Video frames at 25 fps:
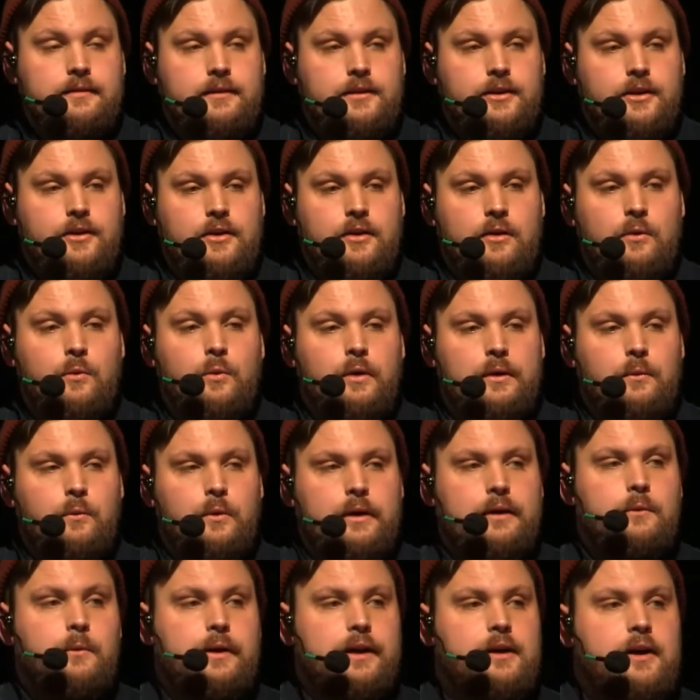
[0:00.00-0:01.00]

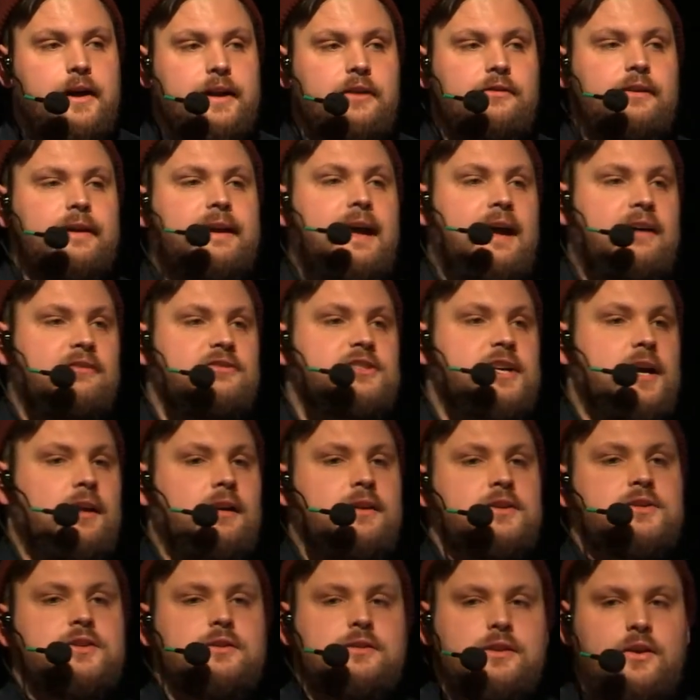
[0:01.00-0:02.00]
we kind of like have
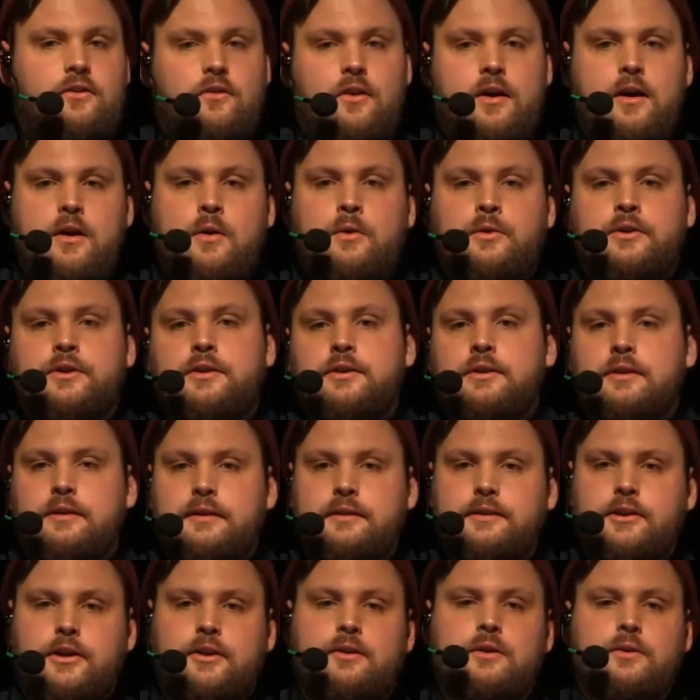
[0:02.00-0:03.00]
challenges around
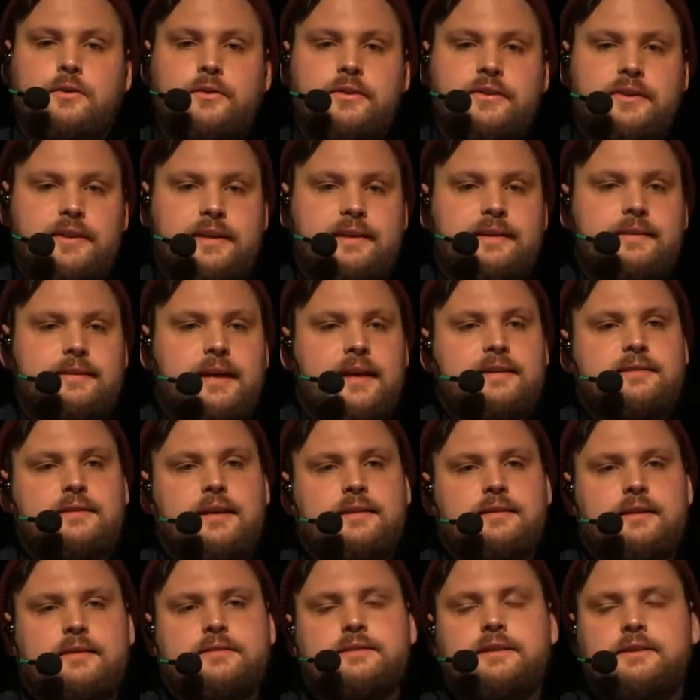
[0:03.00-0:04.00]
this
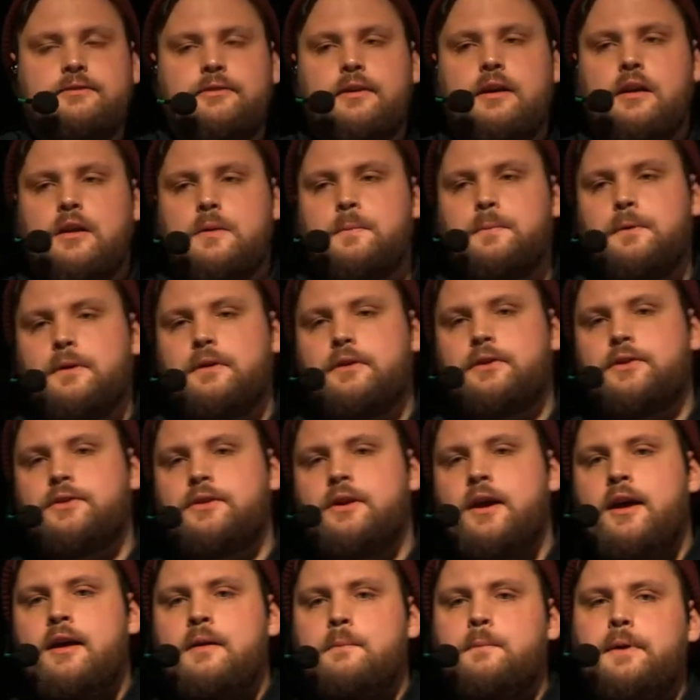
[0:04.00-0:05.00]
as
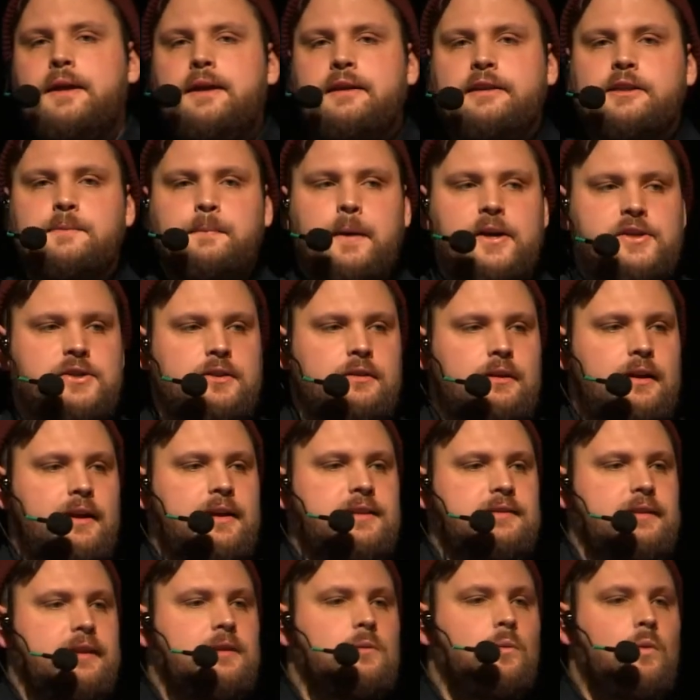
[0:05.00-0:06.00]
developers being
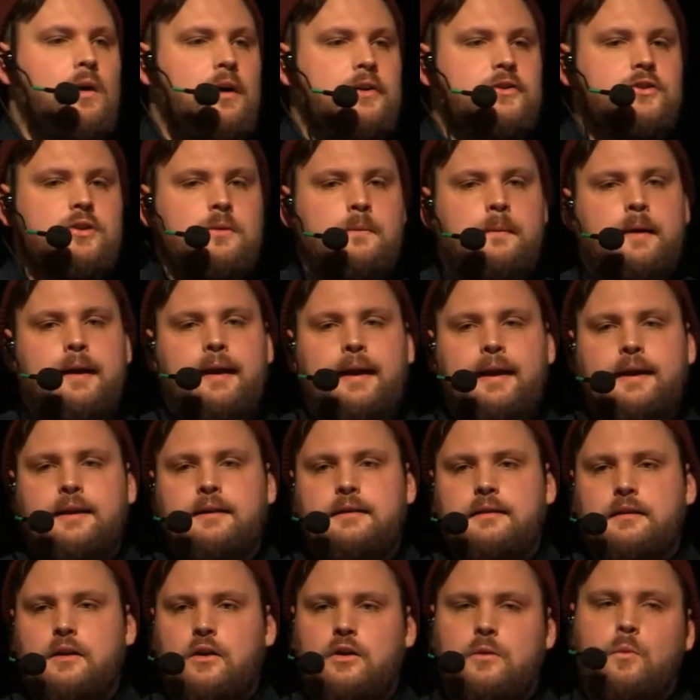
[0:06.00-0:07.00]
specialized in one
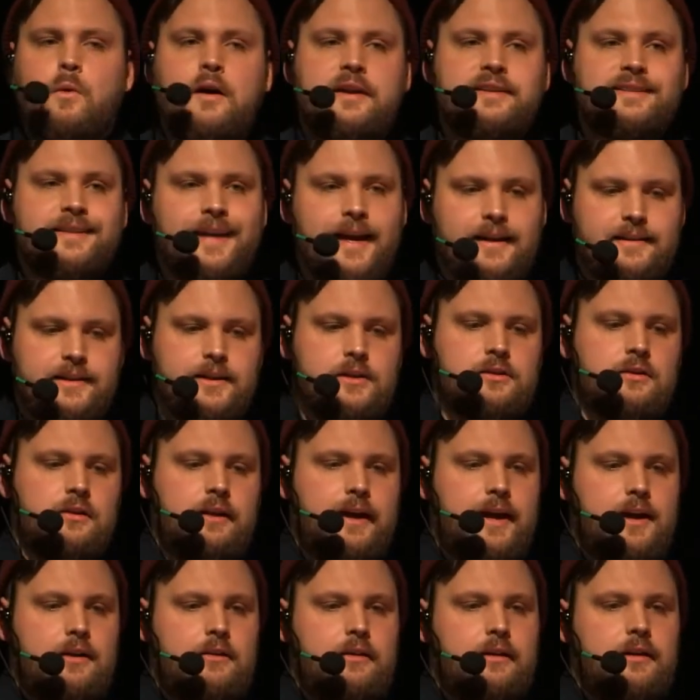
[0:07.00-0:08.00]
domain or one technical
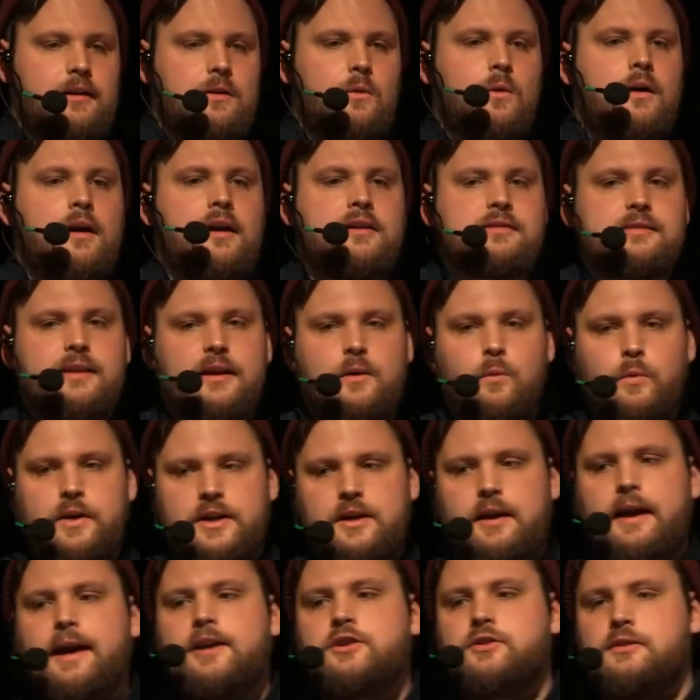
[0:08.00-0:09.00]
area, whereas like
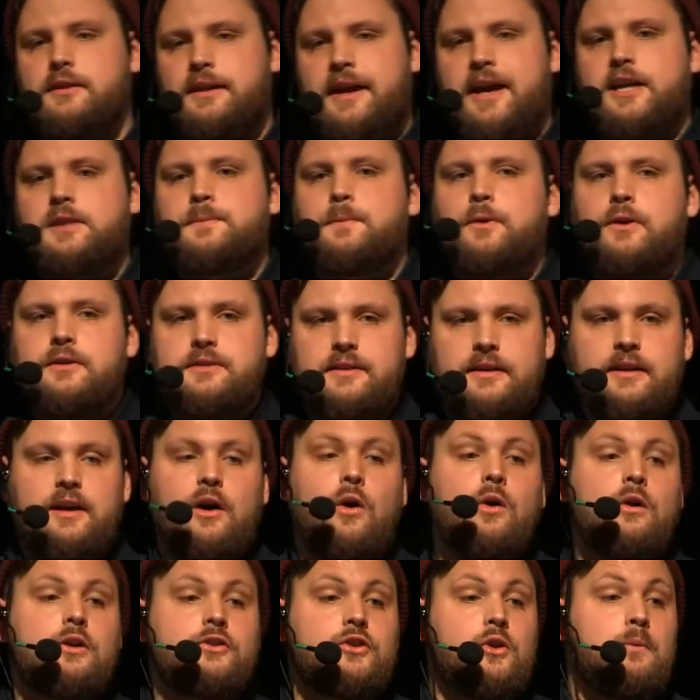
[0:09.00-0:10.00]
we are actually experts in a
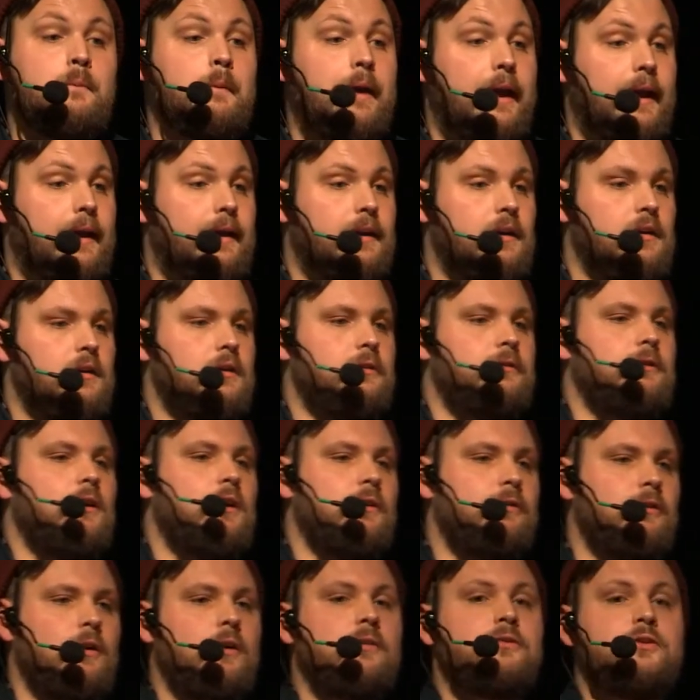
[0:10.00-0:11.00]
whole domain
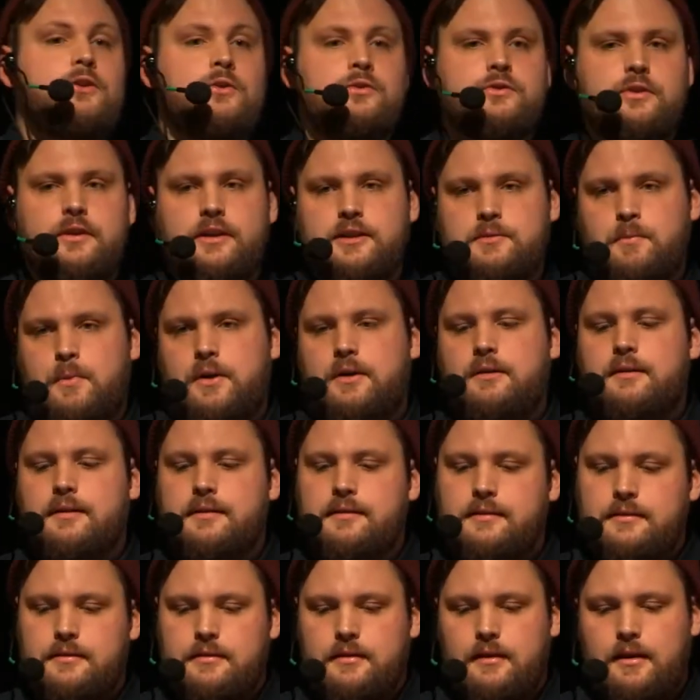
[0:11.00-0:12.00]
of user
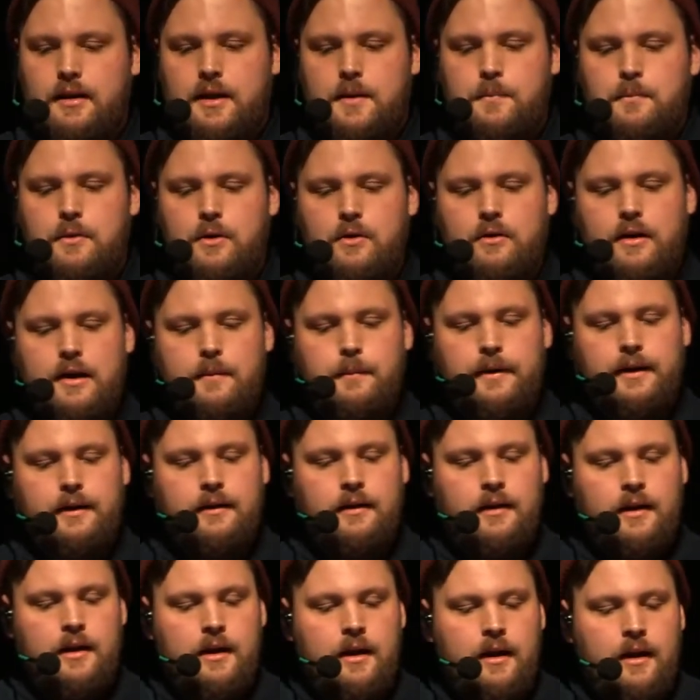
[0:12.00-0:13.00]
experience programming.
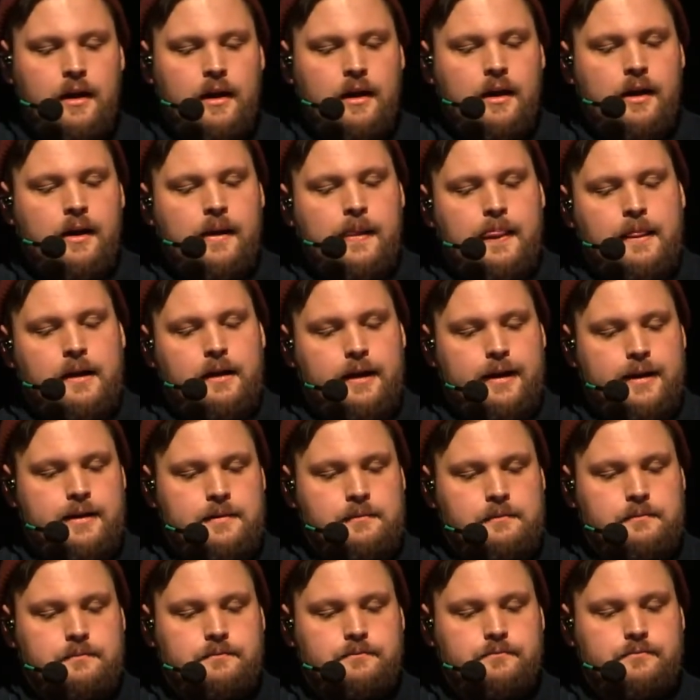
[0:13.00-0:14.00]

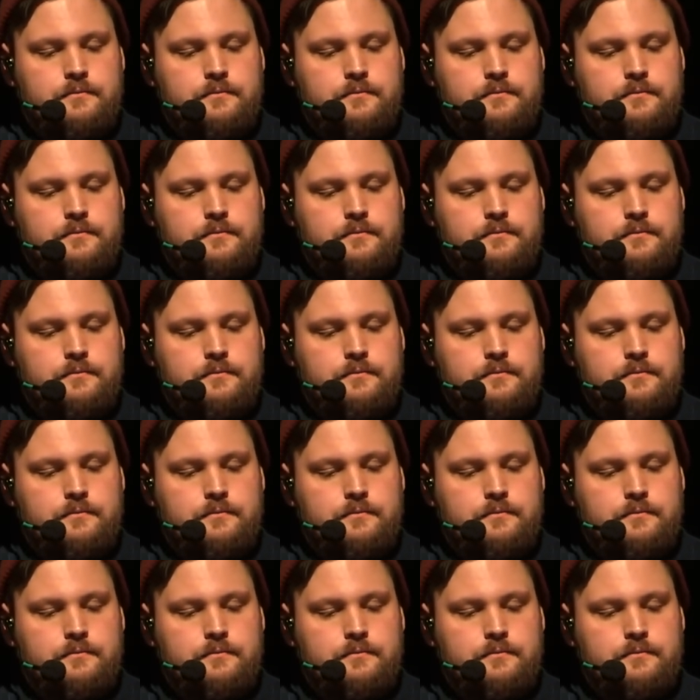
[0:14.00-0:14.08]
And